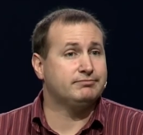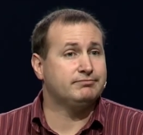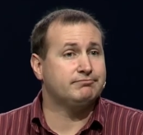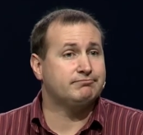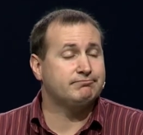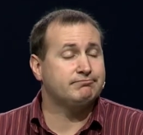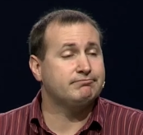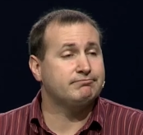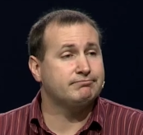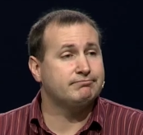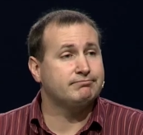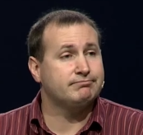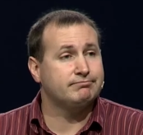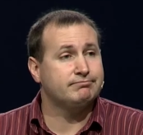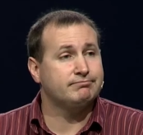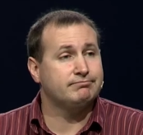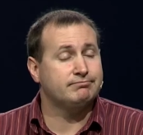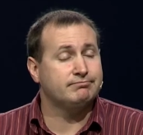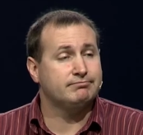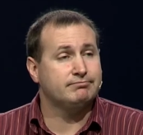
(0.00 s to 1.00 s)

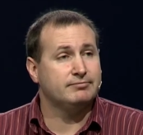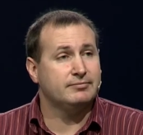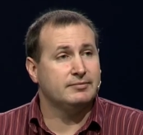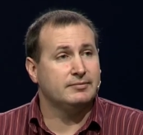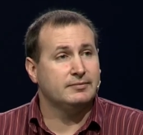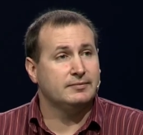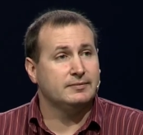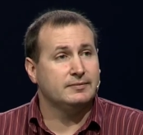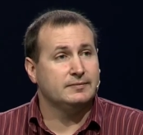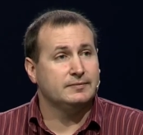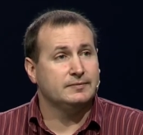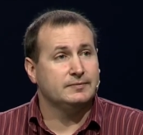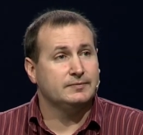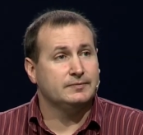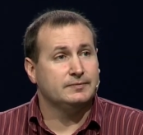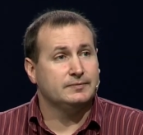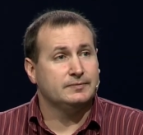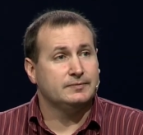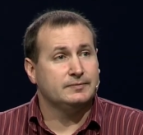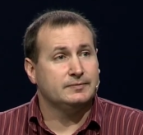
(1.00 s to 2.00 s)

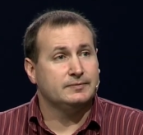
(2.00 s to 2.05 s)
No one is speaking in this clip.